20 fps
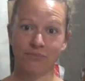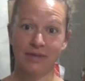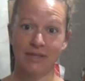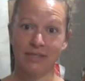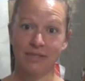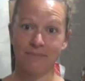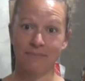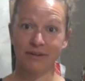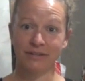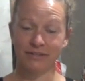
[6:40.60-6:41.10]

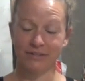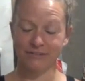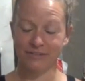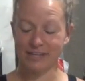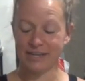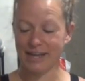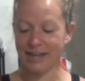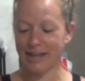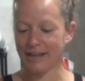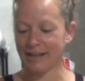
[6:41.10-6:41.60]
in the middle of
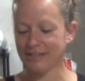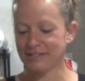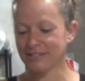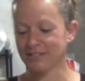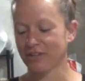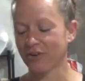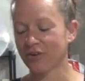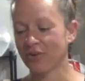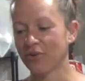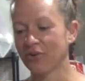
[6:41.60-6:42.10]
the day.
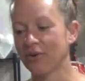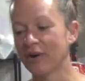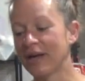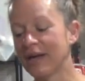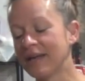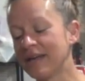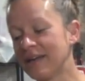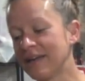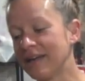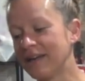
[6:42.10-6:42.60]
So
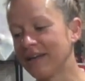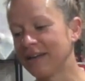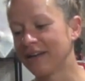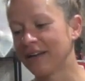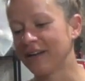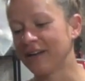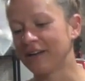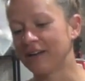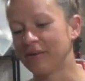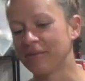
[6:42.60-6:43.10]

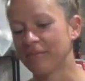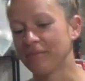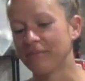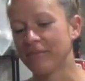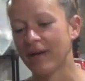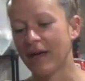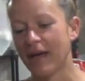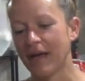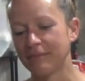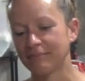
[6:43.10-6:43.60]

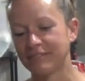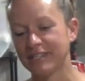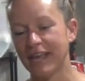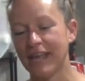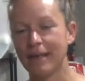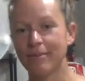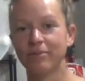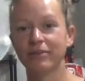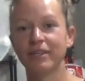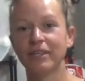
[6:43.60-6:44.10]
I'm
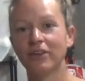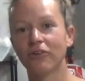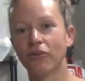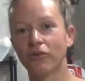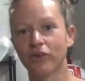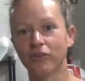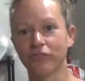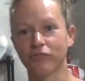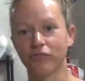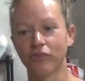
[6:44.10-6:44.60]
tabling
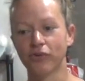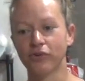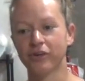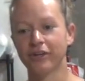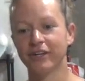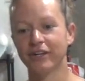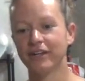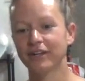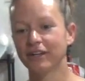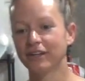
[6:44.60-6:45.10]
Core
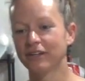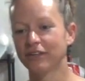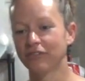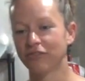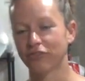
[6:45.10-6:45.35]
4